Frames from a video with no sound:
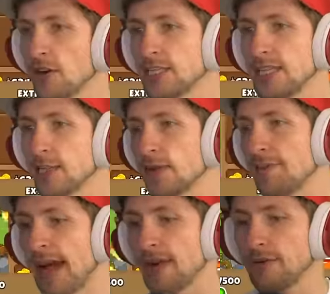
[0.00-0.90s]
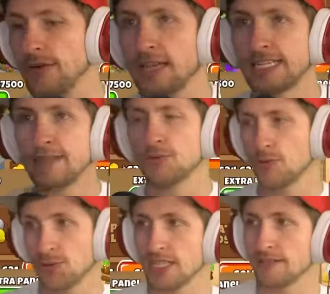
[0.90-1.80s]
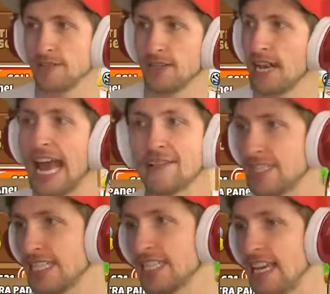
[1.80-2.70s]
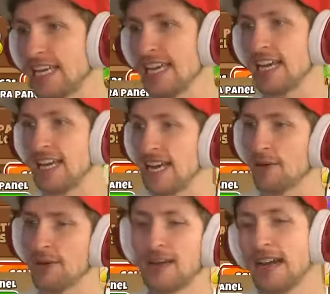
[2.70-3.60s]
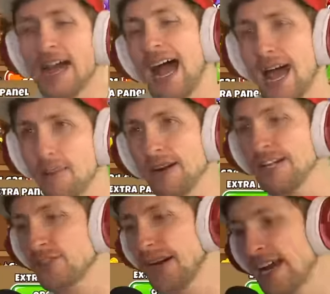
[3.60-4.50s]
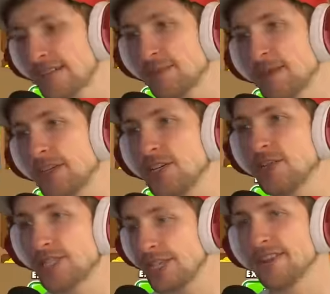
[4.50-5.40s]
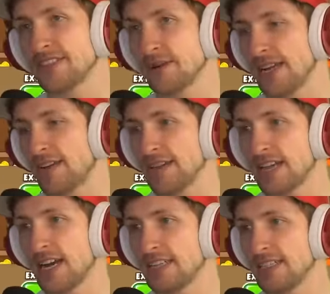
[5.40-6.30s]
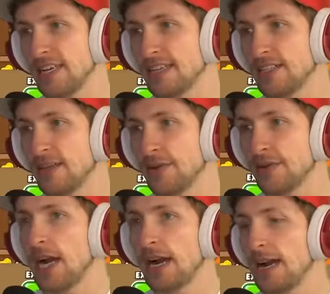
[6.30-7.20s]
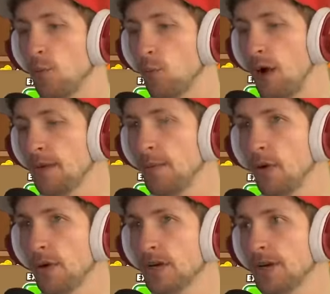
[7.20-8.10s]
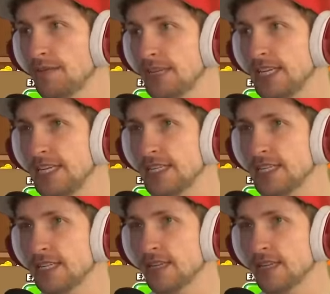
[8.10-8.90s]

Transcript: artillery battery. That seems really fun. I haven't seen that yet, and I want to... I want to try out some of the new stuff that we haven't gotten yet, you know? All right, one more of these,